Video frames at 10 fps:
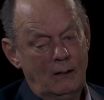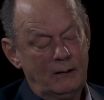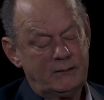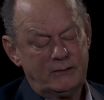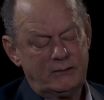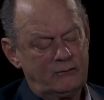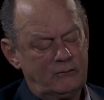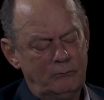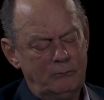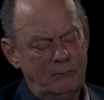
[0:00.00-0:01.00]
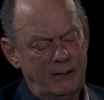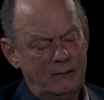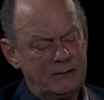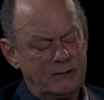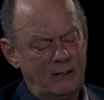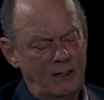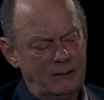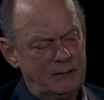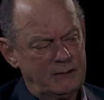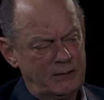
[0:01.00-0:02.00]
I sense a tremendous
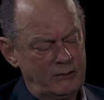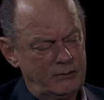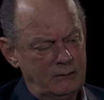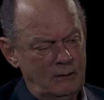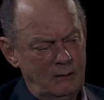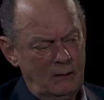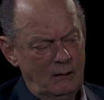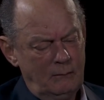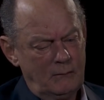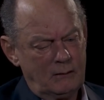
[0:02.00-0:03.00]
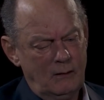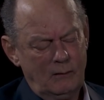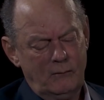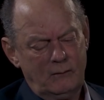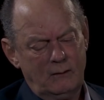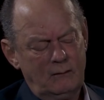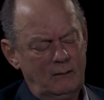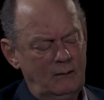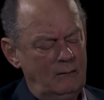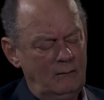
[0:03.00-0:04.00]
condescension. I'm not talking about
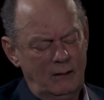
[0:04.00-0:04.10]
the